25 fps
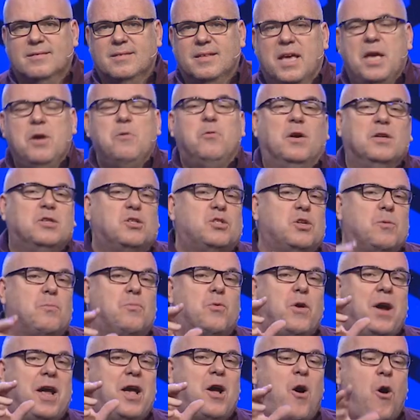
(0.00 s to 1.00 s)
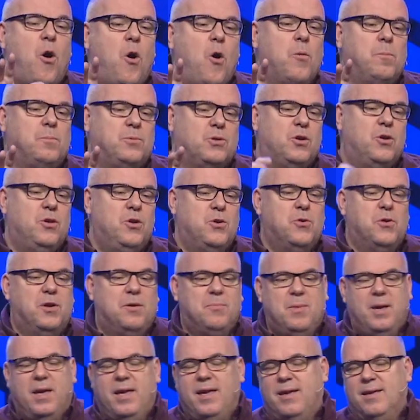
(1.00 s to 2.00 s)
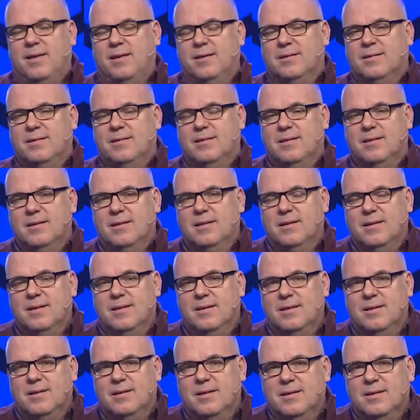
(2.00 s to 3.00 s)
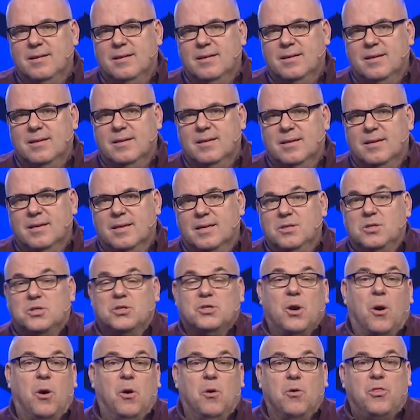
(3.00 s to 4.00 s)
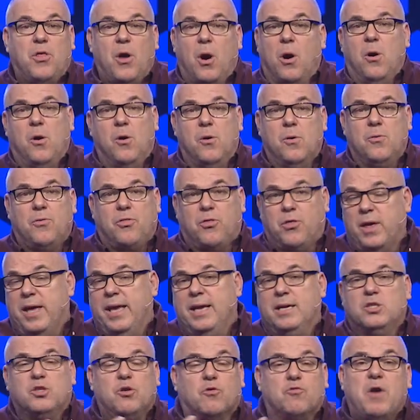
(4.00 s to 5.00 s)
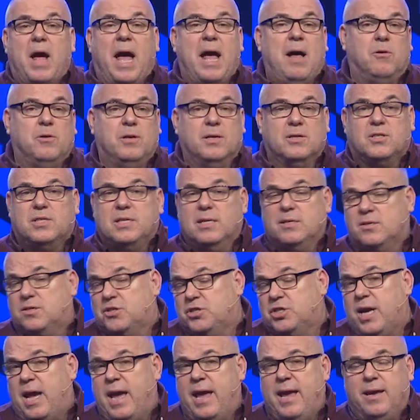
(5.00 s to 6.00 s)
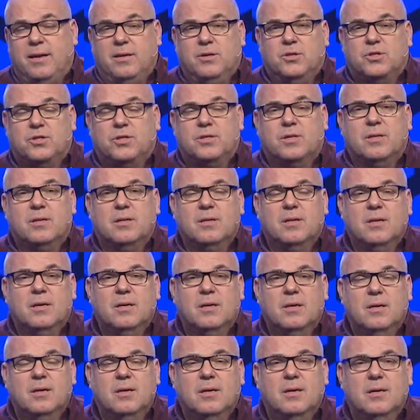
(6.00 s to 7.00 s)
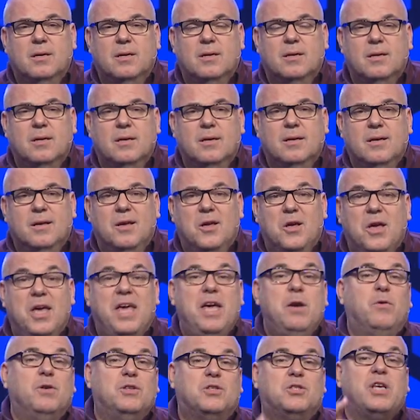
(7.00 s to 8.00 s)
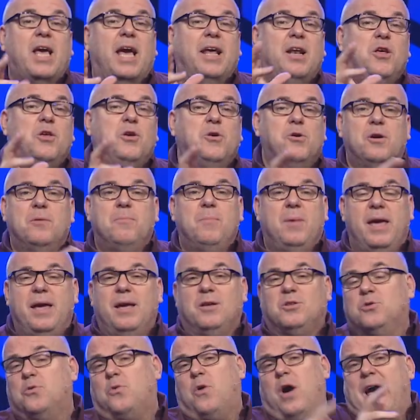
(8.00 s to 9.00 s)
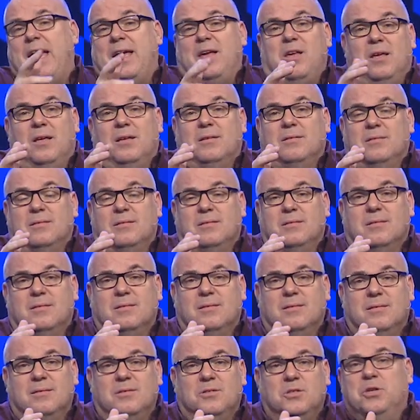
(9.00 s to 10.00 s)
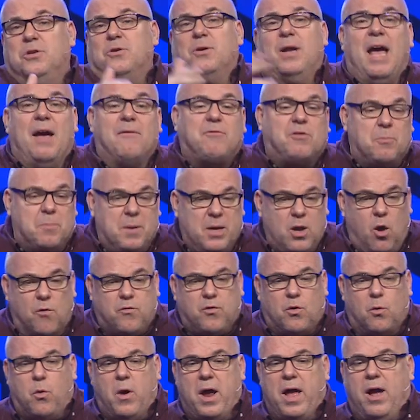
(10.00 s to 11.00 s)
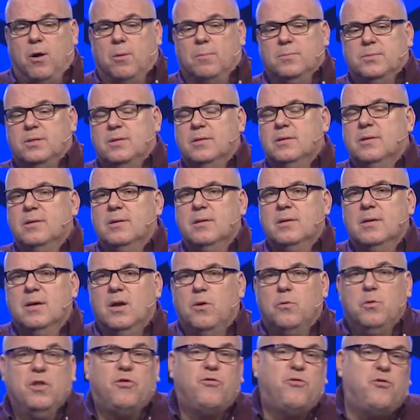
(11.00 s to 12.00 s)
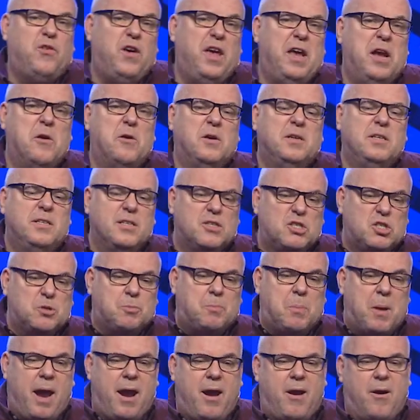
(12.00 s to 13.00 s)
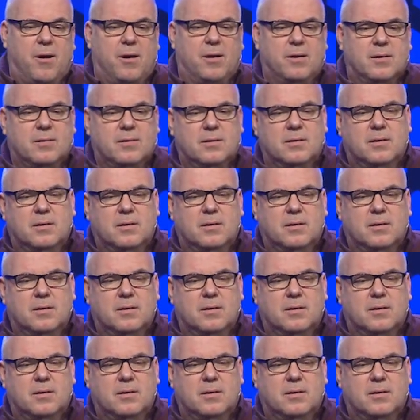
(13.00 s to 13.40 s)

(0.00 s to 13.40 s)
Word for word: He wants to bring hope to you and me. And so, though things around us has changed, he would say to you and me, Dwight, you don't have to be overwhelmed with fear and despair